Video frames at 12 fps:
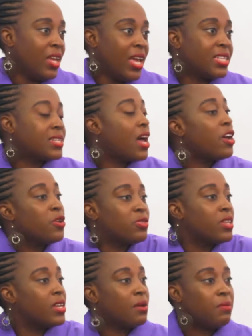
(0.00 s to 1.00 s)
It's how you
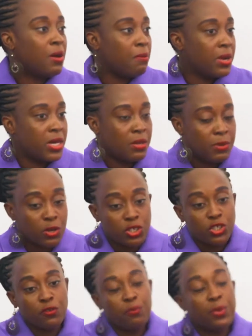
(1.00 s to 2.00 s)
think about money,
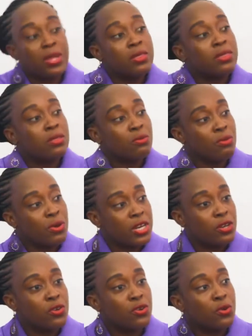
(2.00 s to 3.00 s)
because you've been through
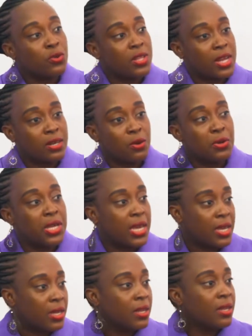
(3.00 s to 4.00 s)
it. You know that, okay,